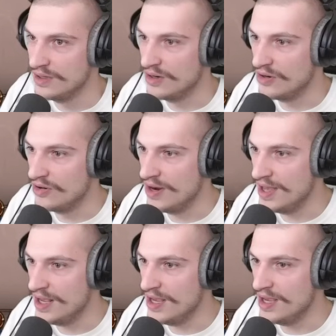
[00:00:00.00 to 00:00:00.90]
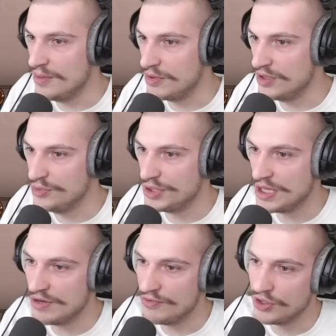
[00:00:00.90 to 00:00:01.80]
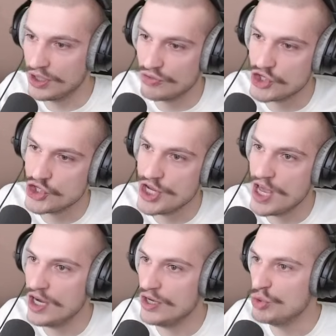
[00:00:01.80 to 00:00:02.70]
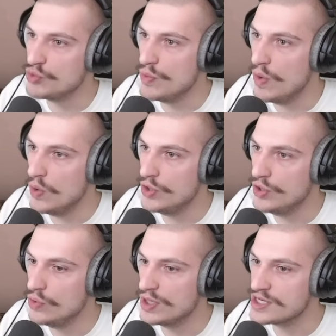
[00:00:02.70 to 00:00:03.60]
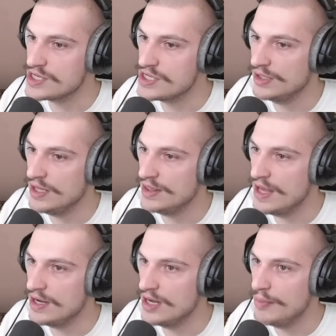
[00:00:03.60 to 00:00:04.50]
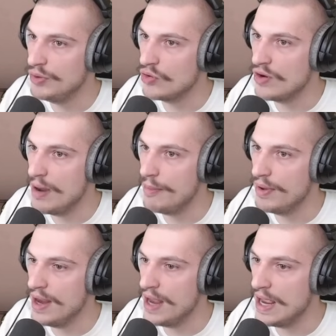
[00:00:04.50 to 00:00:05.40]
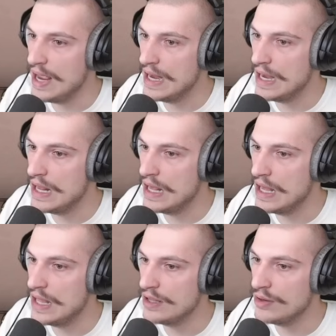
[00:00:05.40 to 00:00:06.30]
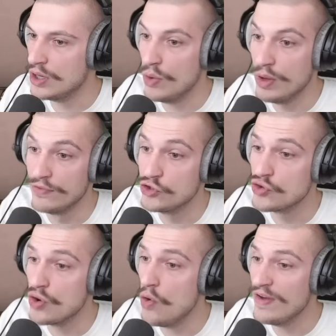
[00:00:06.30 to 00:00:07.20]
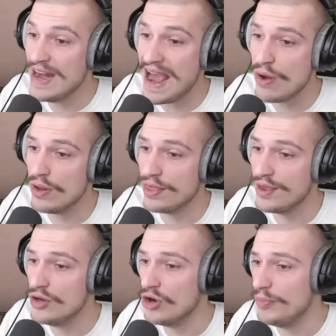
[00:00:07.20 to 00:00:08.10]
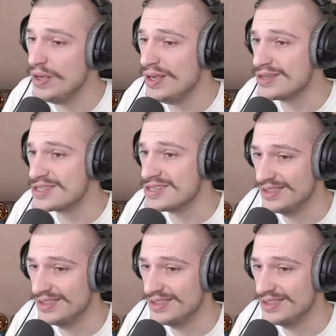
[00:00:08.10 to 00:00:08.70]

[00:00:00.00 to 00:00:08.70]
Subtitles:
Alrighty. Apparently we can convert to Christianity, which we won't do because I still need that diplo rep. And there you go. We've driven out the Europeans.